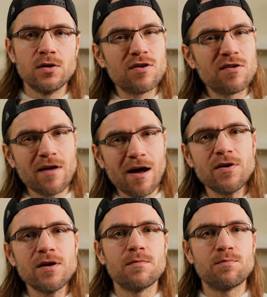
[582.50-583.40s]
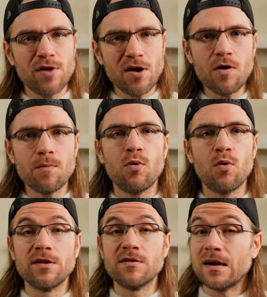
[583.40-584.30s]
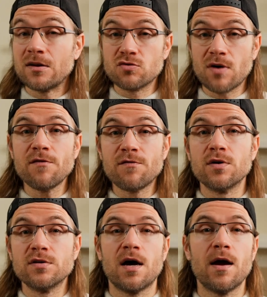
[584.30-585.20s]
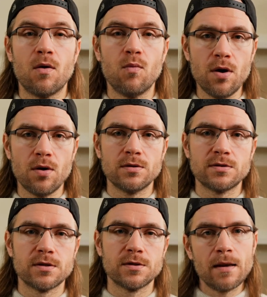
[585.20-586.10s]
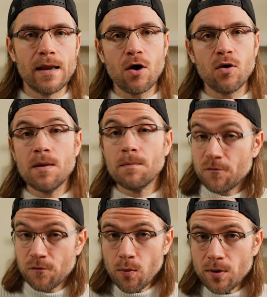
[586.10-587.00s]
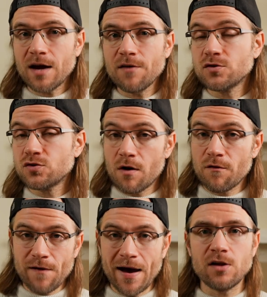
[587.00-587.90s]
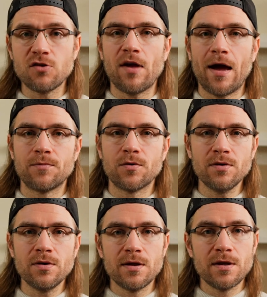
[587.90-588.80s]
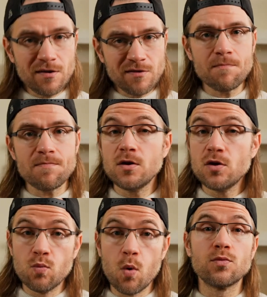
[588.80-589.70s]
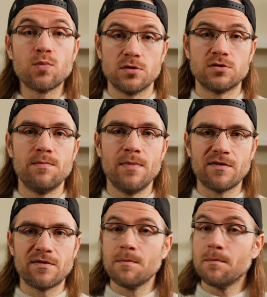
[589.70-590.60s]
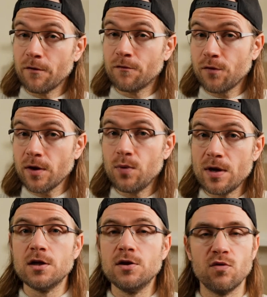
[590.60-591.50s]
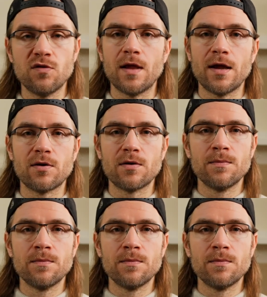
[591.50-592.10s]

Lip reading: you're discovering the pressure points that drive your entire world. Now, before we dive into our final chapter, here's something you won't want to miss, my free weekly newsletter.